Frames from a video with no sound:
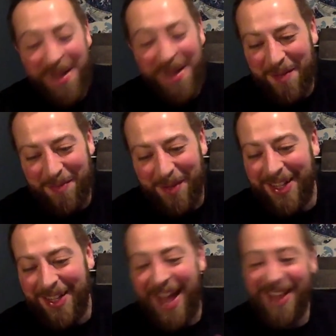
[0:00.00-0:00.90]

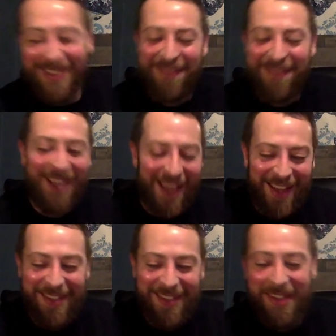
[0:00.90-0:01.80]
But as of
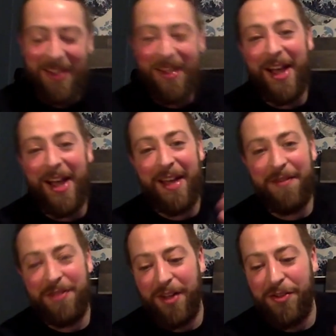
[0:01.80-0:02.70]
yet, I
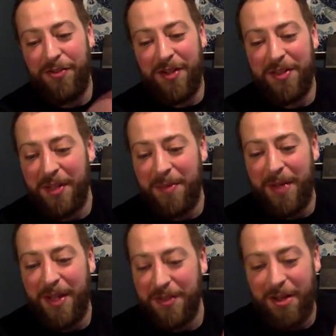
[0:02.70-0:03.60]
have not dressed up
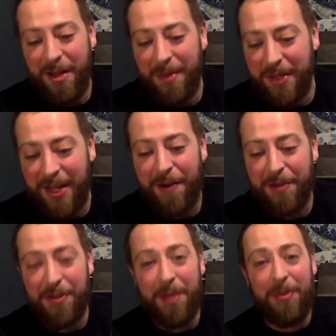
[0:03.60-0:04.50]
as a comic
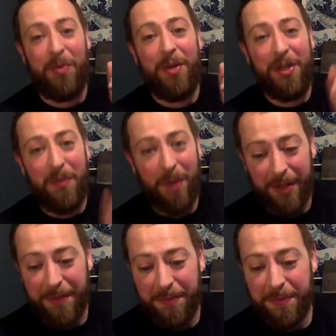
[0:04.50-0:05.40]
character. Number
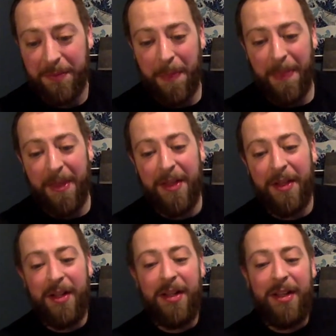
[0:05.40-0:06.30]
21.
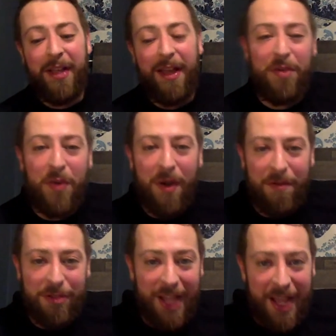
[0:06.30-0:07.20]
Have you
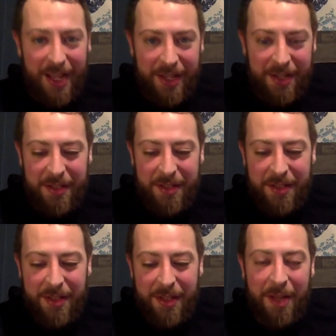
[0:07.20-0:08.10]
ever lied
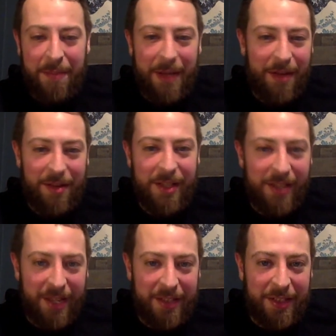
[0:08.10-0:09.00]
about
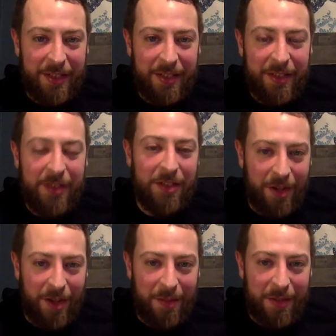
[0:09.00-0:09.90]
collecting
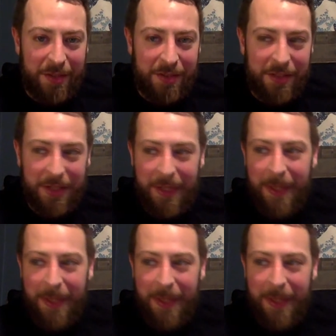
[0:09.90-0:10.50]
comics?